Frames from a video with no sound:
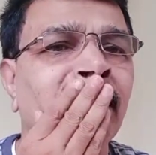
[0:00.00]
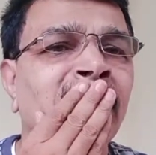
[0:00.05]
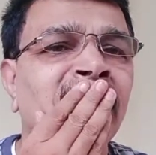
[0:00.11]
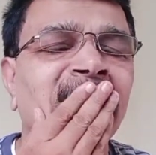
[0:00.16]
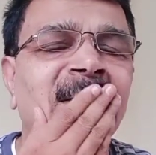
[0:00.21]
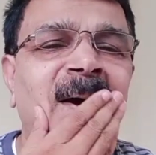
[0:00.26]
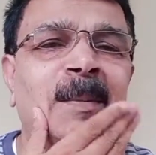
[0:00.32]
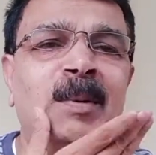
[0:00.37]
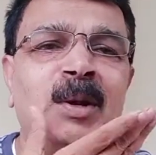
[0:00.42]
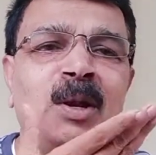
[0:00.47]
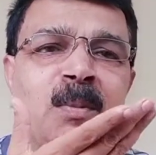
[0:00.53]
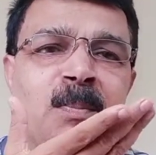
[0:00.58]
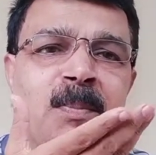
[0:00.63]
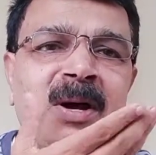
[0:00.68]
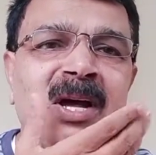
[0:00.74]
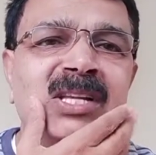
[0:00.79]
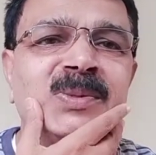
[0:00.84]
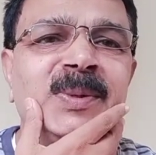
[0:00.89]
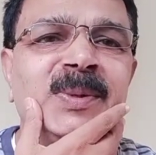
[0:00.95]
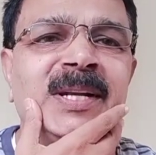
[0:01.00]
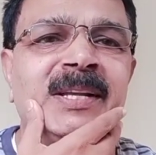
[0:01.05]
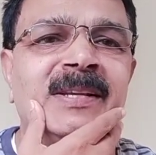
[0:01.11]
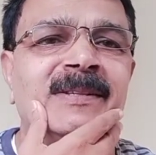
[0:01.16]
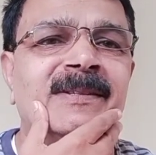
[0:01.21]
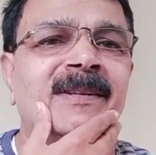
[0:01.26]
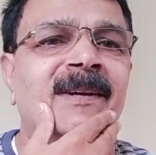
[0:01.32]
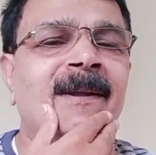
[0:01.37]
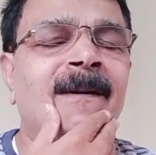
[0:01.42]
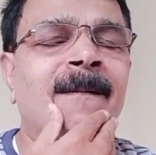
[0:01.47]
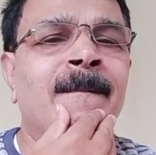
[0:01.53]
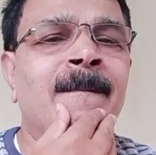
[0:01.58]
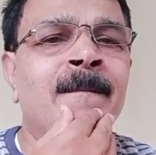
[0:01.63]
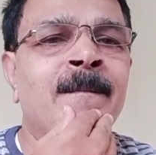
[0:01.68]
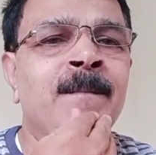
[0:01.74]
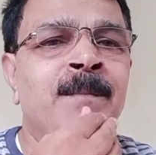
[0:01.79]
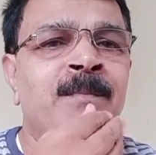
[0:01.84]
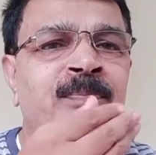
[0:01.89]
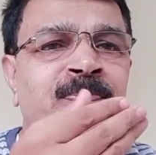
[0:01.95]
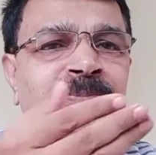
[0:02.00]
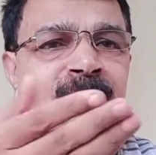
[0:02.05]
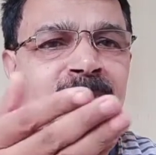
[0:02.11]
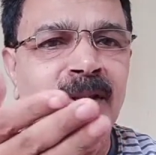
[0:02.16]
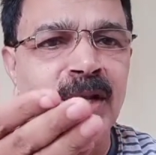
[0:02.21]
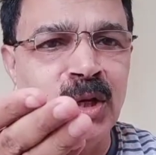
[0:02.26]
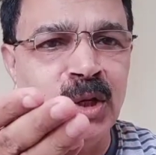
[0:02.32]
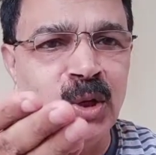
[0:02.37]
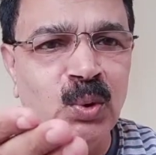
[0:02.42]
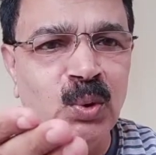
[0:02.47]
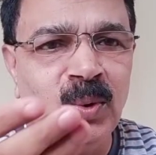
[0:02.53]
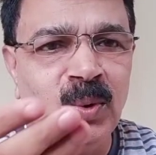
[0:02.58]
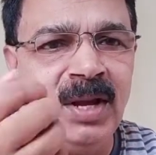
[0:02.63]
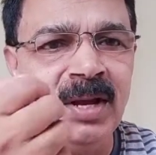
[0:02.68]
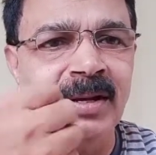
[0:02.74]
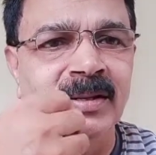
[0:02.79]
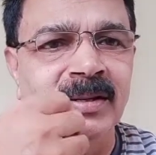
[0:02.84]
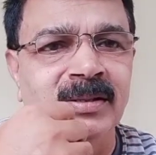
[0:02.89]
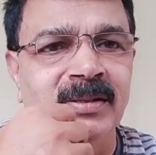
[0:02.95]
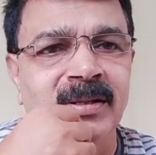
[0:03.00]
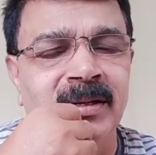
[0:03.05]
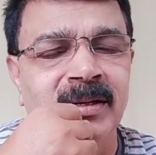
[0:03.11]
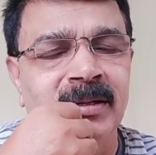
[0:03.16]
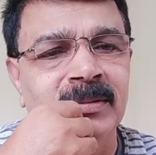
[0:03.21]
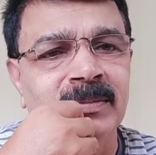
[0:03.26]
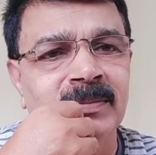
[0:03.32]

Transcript: ammonium phosphate is there, then urea is there.